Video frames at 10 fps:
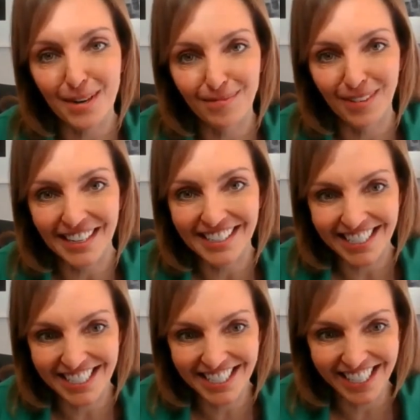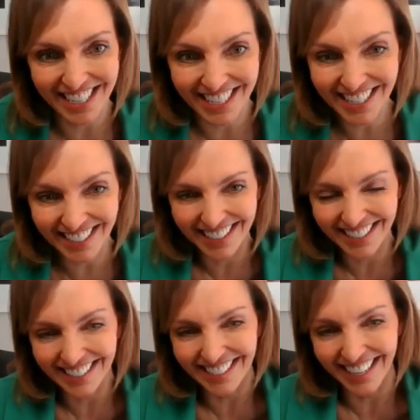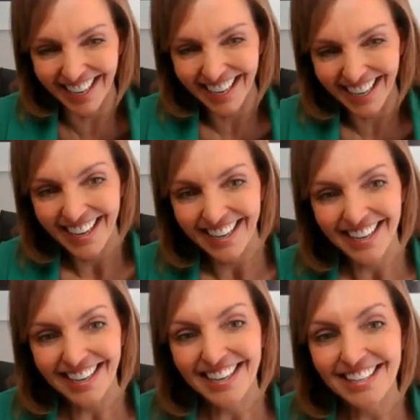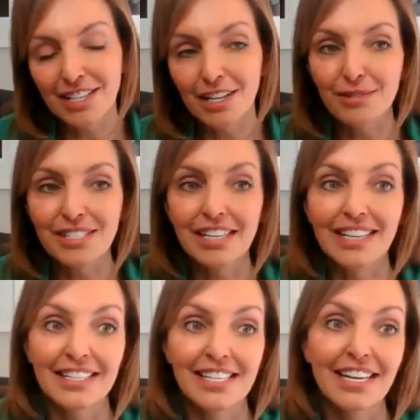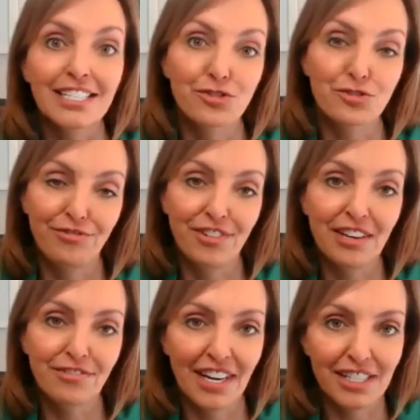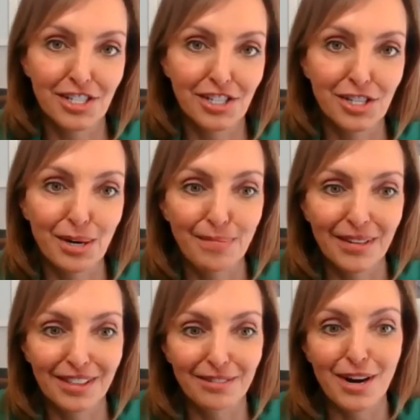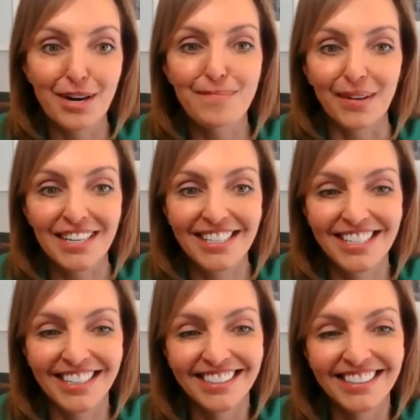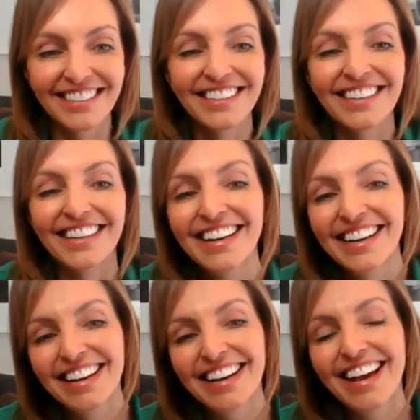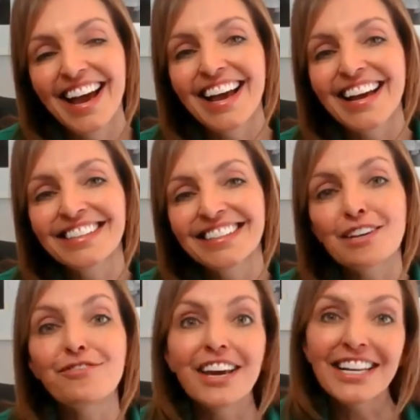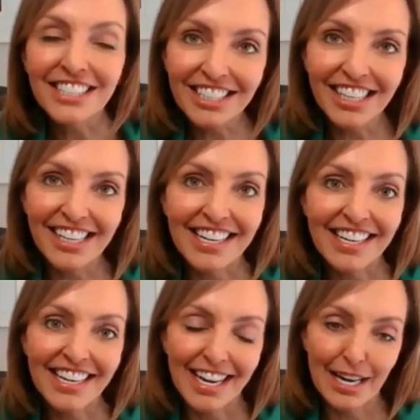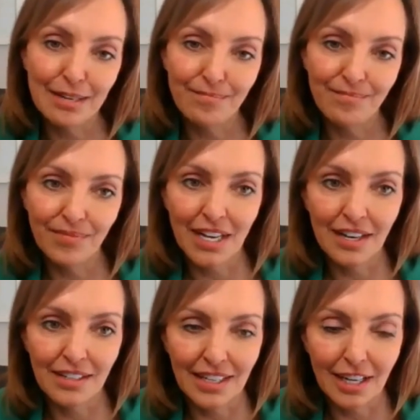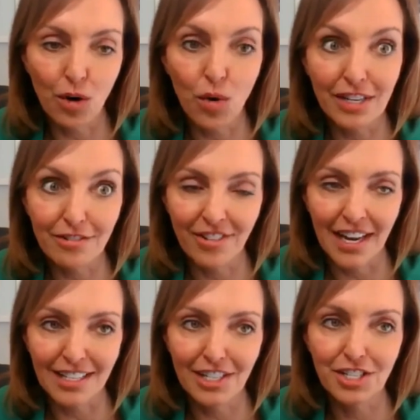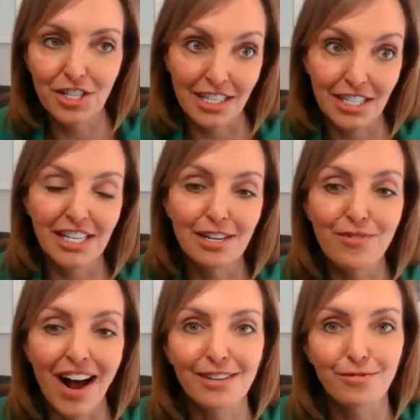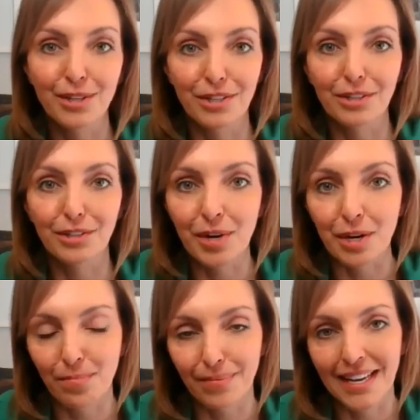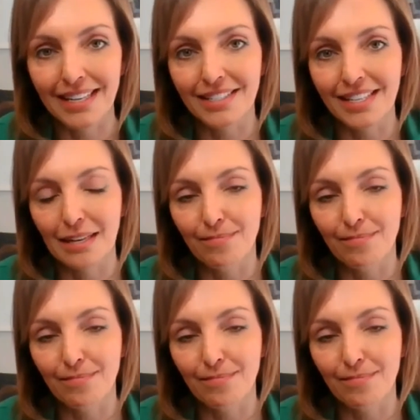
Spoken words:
properly initially. So it was a catastrophe if I had to stop at the robot. And eventually I qualified to actually ride with the group. And